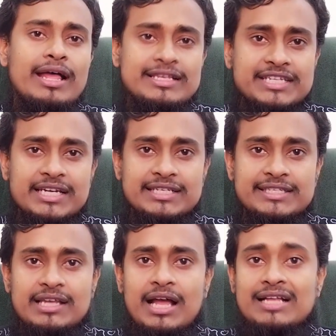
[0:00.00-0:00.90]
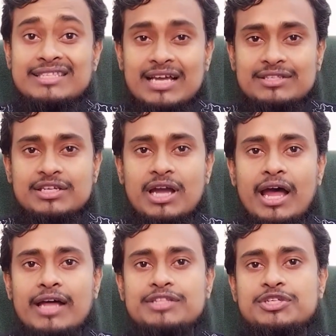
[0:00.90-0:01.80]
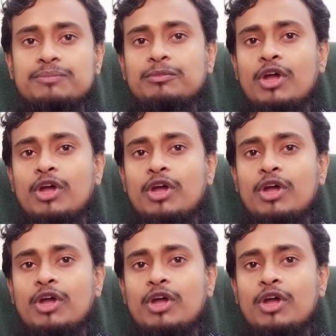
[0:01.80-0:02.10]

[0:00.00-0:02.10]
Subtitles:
studies, such as